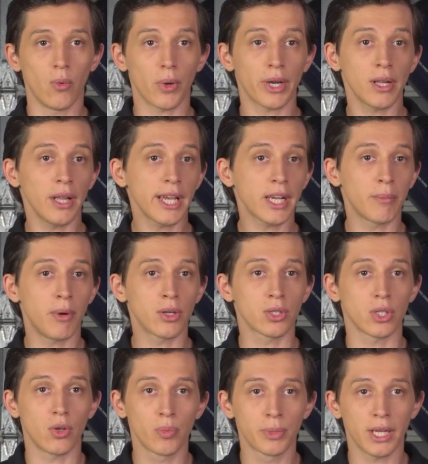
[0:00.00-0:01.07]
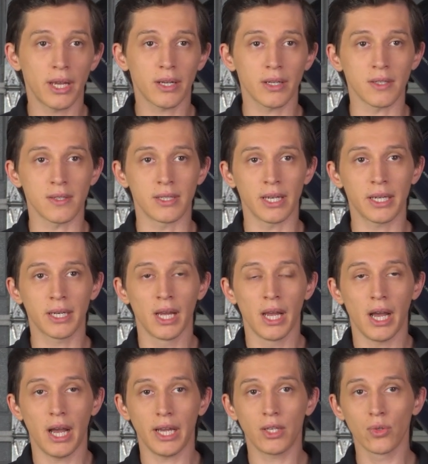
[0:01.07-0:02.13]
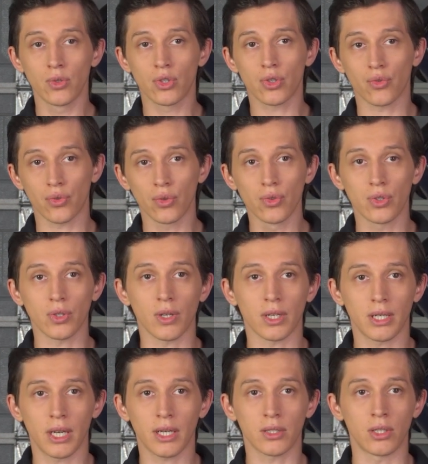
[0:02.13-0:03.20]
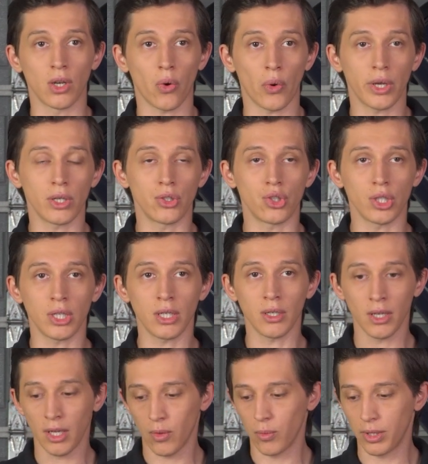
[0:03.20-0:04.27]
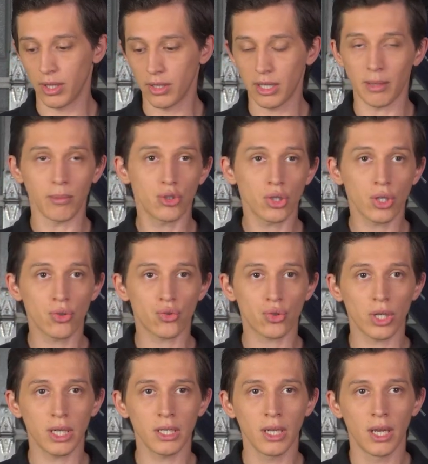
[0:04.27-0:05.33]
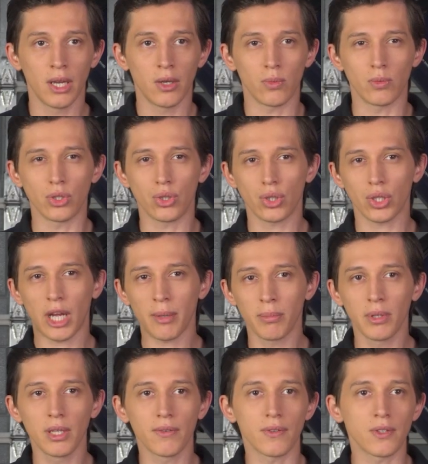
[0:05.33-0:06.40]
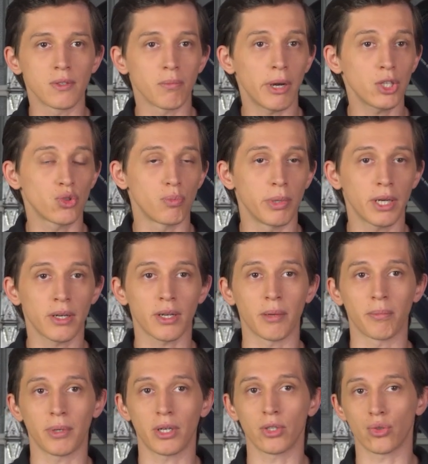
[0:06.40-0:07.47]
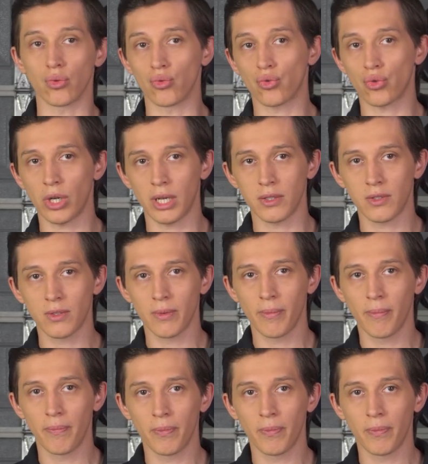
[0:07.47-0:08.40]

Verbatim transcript: What I like about ToupTek is that I use screws to connect the OAG within the imaging train, which I believe is much better compared to threads.